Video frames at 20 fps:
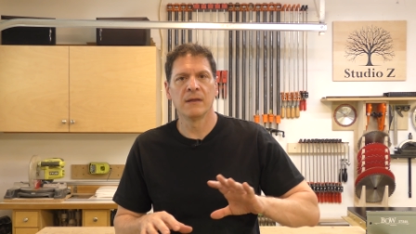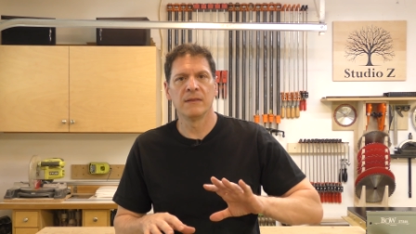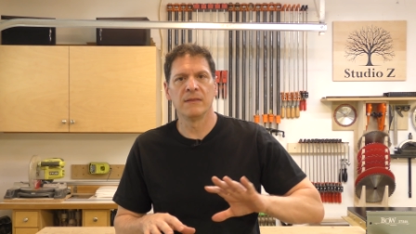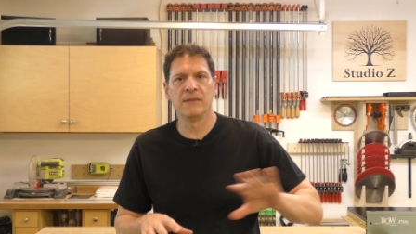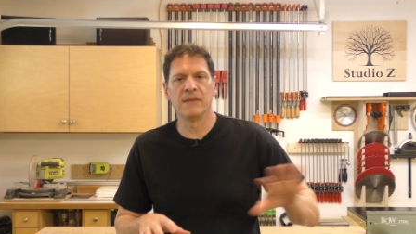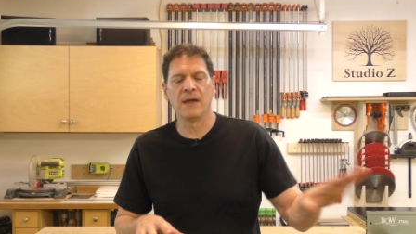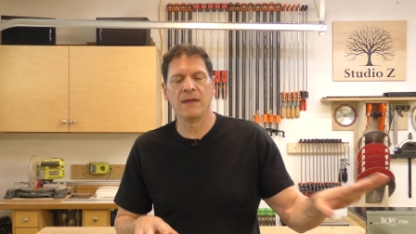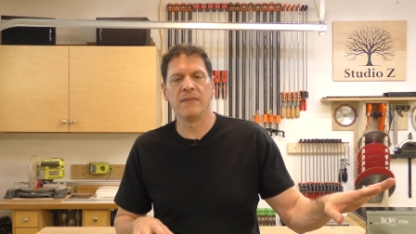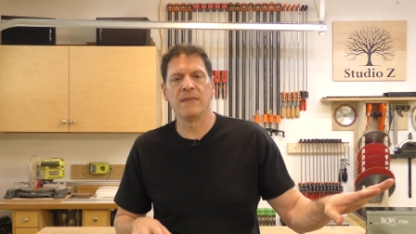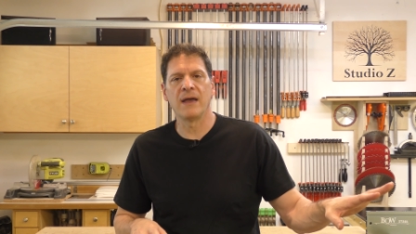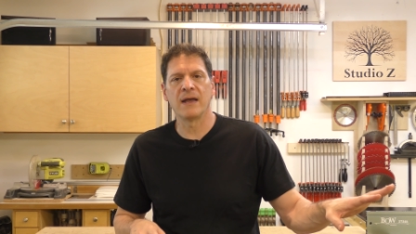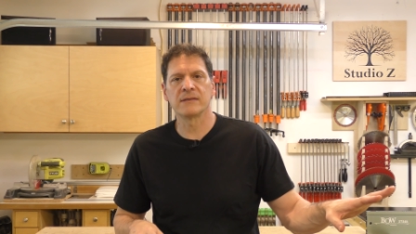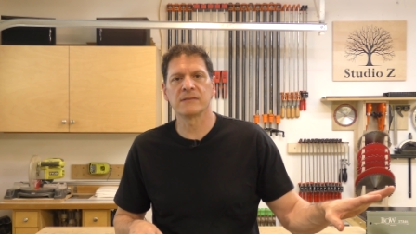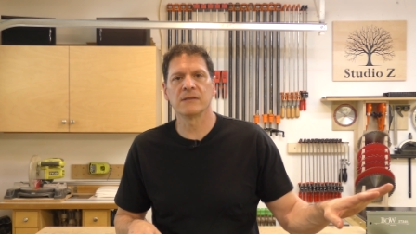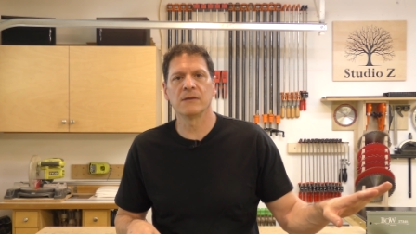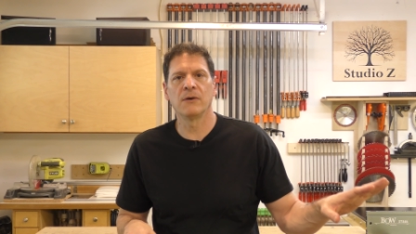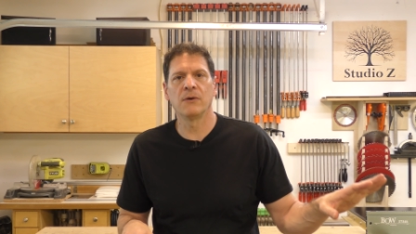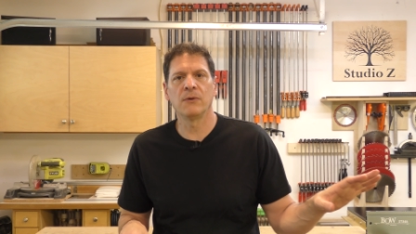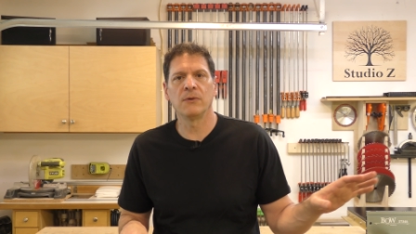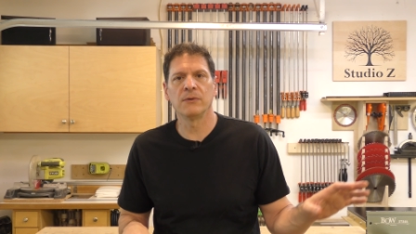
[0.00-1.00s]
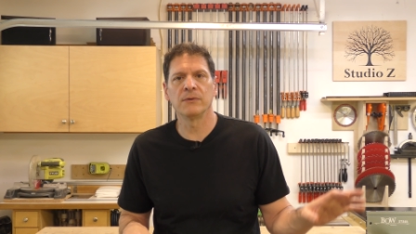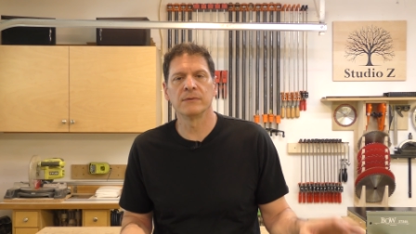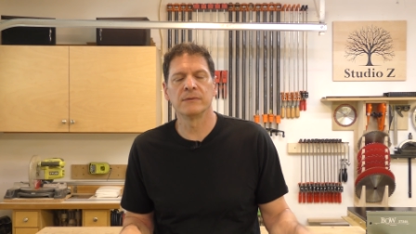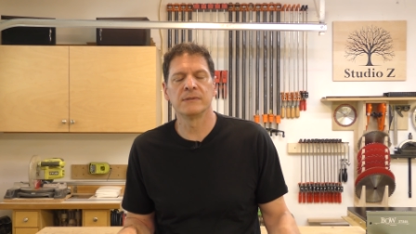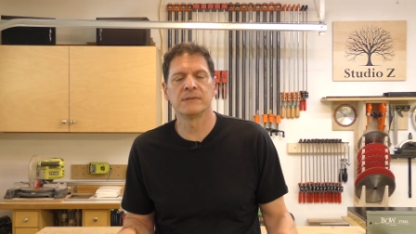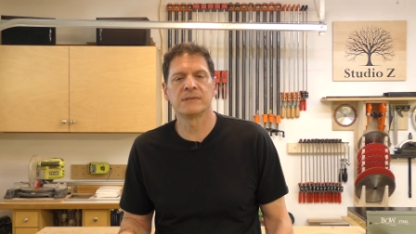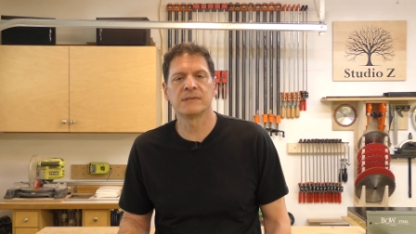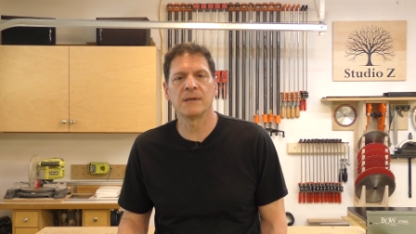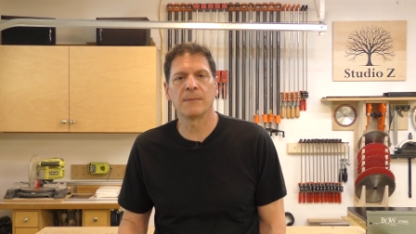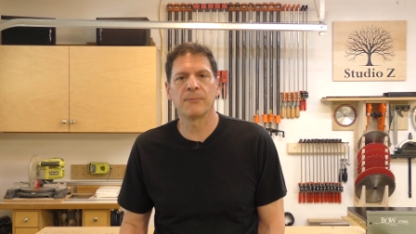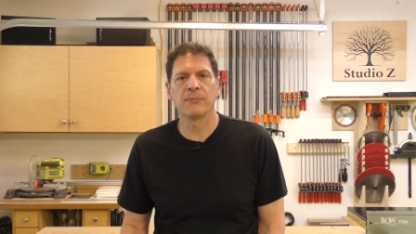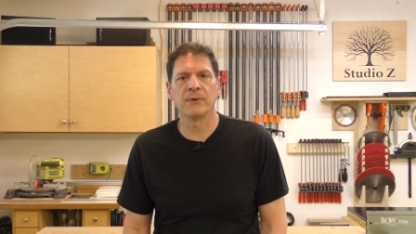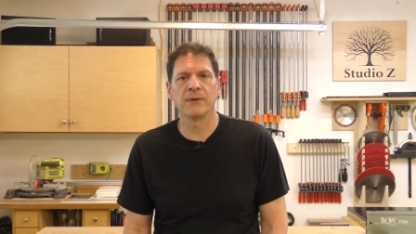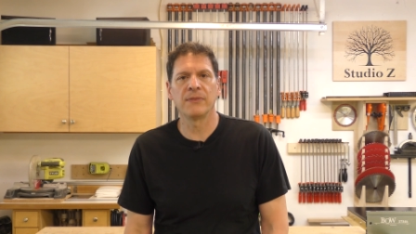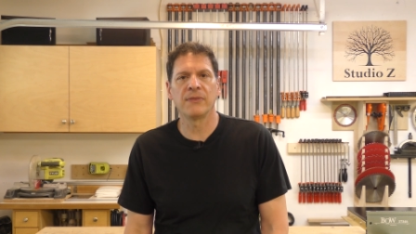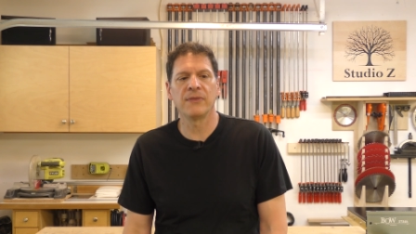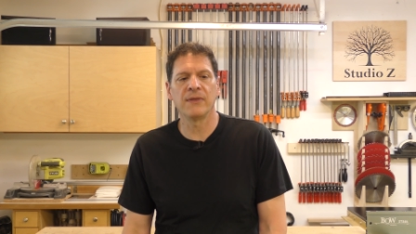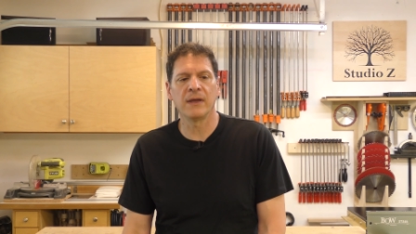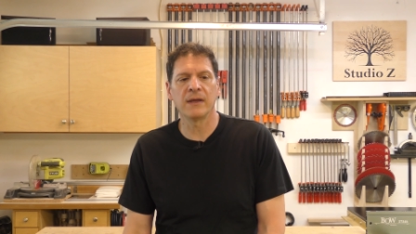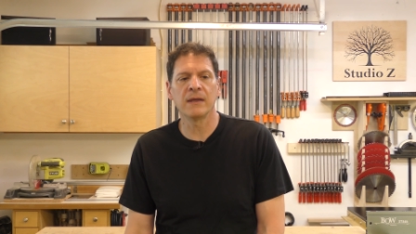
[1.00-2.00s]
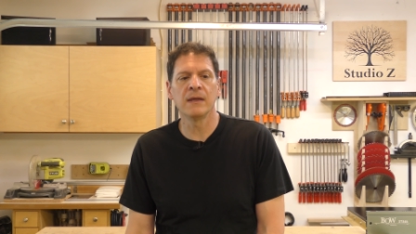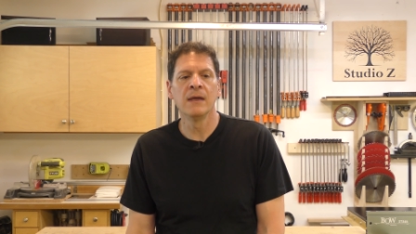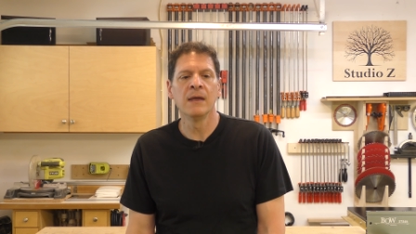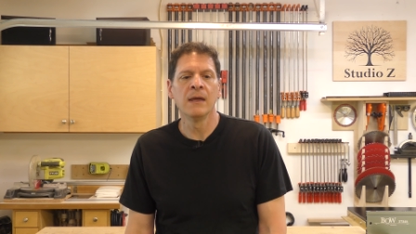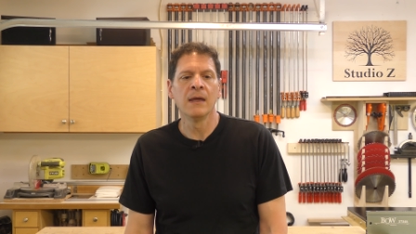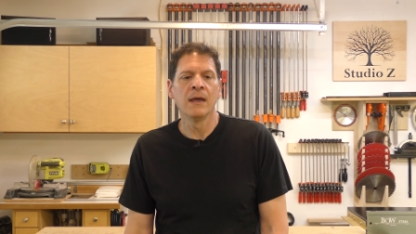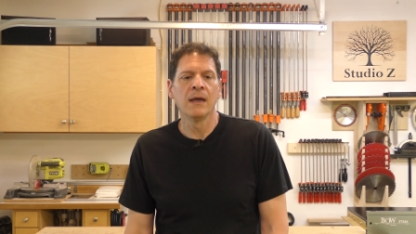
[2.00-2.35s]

then that's a whole separate thing.